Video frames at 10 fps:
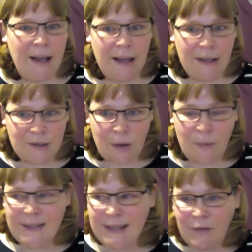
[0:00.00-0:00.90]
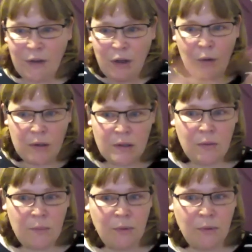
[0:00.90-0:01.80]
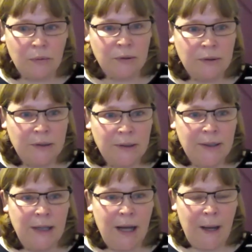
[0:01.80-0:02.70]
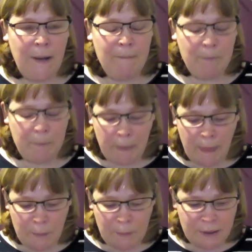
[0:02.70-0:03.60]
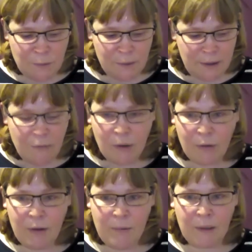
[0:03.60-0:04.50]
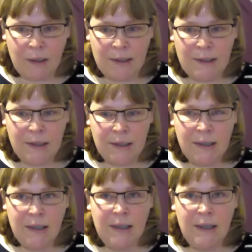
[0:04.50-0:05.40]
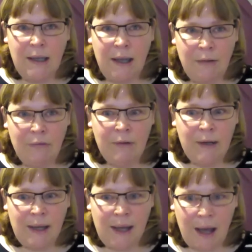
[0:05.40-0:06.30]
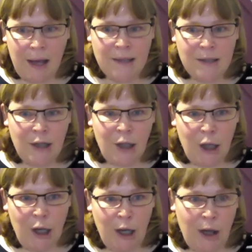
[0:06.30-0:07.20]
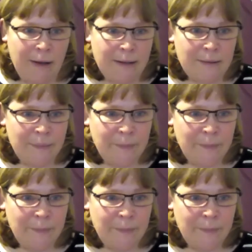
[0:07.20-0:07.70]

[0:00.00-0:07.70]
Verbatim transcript: So it's giving you a crystal ball. Mm. Um, because within recruitment, every candidate lies.